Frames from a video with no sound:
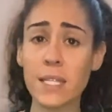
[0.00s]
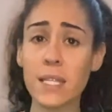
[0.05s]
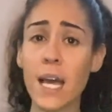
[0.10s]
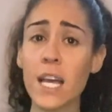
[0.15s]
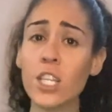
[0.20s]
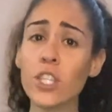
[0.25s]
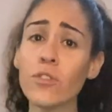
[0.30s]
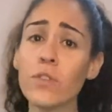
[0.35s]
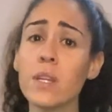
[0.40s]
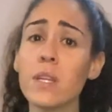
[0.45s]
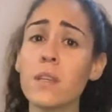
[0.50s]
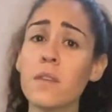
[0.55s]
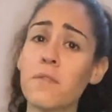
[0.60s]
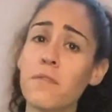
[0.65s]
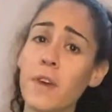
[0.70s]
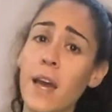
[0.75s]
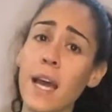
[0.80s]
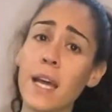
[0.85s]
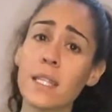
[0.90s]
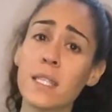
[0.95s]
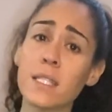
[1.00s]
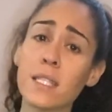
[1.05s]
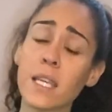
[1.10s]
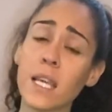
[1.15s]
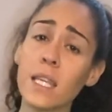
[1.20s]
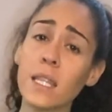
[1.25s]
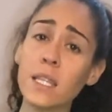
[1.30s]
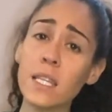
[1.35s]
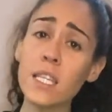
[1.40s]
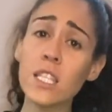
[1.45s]
Saturated fats
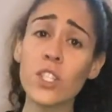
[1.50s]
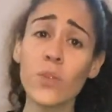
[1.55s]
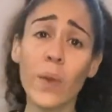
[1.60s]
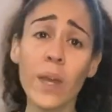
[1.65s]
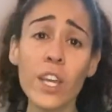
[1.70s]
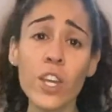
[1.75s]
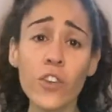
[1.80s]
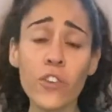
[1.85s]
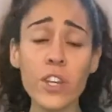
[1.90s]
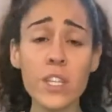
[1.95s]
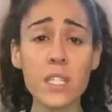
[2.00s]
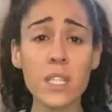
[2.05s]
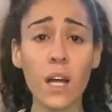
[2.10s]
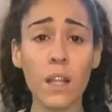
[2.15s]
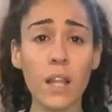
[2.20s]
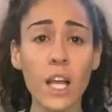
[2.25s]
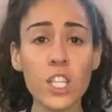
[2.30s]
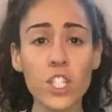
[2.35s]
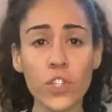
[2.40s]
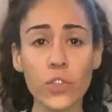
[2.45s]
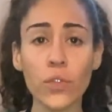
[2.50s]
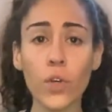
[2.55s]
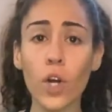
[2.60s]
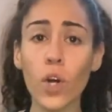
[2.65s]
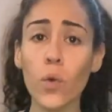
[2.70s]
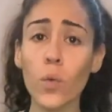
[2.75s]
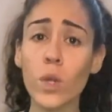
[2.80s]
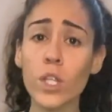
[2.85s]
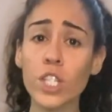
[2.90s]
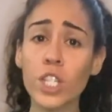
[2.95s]
can lead to increased
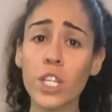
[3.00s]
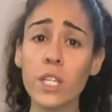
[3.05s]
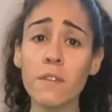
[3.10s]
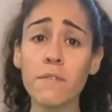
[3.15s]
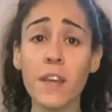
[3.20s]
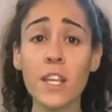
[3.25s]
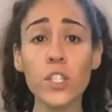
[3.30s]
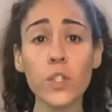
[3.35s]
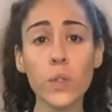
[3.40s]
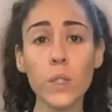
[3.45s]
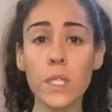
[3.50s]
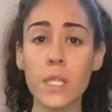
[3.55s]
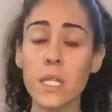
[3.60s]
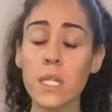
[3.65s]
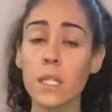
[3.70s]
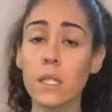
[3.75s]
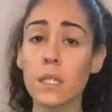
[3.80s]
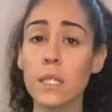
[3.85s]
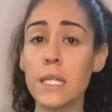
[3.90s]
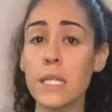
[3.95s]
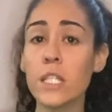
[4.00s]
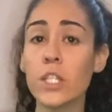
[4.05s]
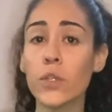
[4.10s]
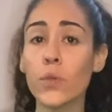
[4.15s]
cholesterol, which could eventually lead